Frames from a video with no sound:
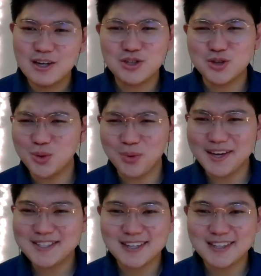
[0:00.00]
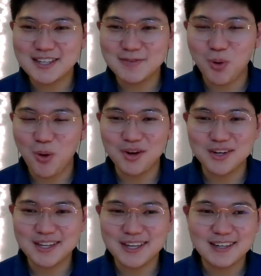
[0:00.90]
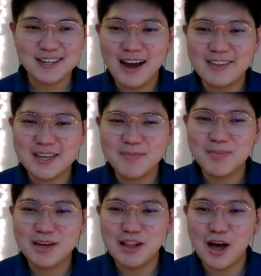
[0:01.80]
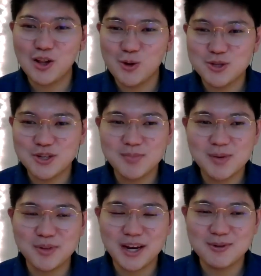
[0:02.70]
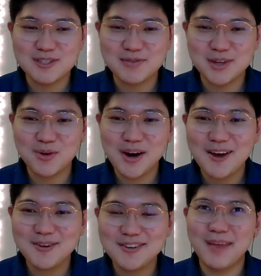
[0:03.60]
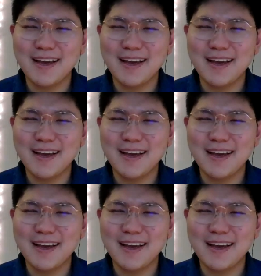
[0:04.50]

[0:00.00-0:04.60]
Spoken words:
2 weeks, I think, of quarantine, I think it made me a lot closer to the people that I was living around.